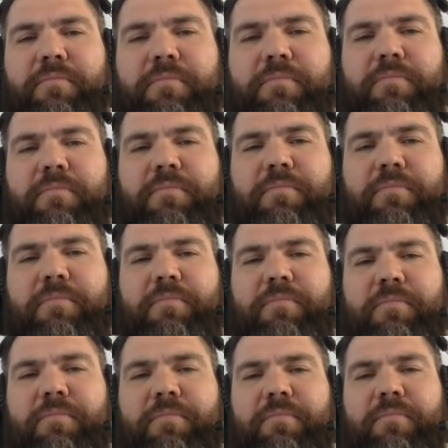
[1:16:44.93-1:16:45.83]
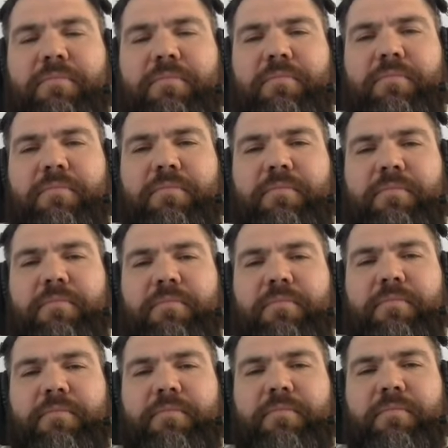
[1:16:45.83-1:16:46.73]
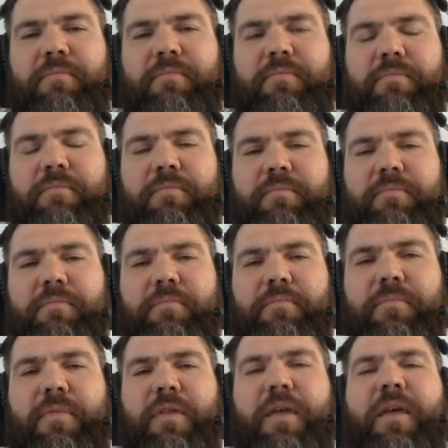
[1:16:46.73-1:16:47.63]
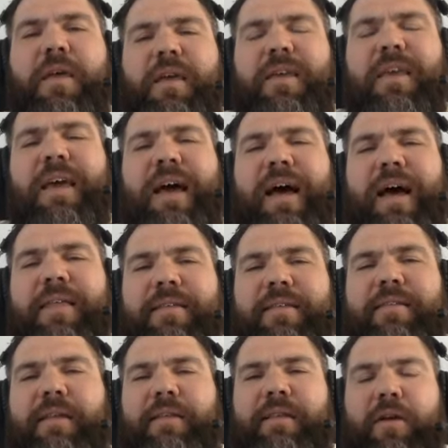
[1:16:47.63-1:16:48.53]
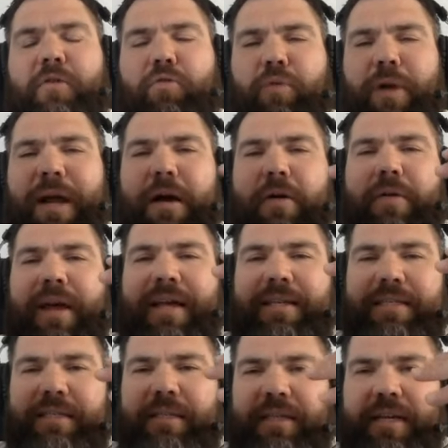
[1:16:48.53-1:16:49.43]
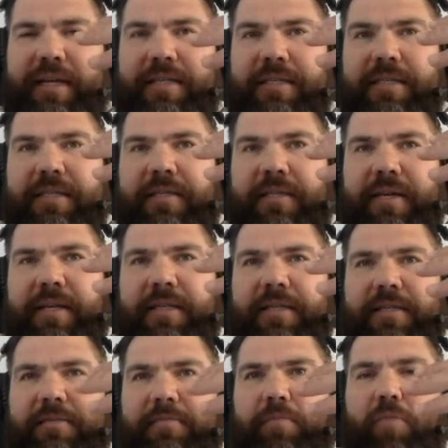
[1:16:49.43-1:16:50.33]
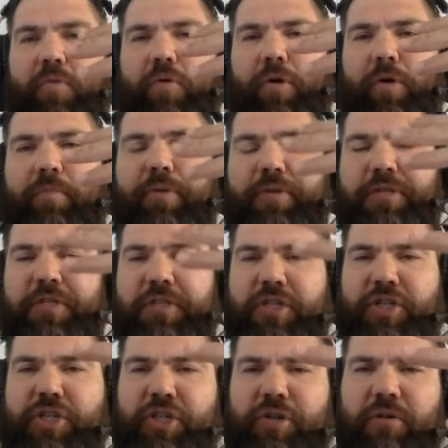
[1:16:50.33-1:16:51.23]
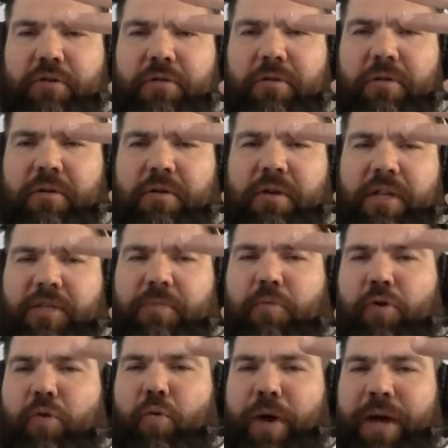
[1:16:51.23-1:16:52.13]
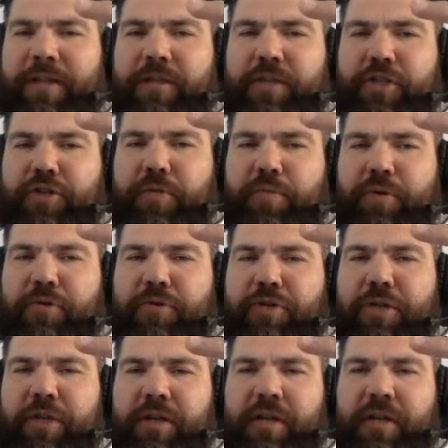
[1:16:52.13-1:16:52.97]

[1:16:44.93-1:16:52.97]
also a you know it, it's just a different situation yeah i think that the ground has less it's more positional it's more weight distribution.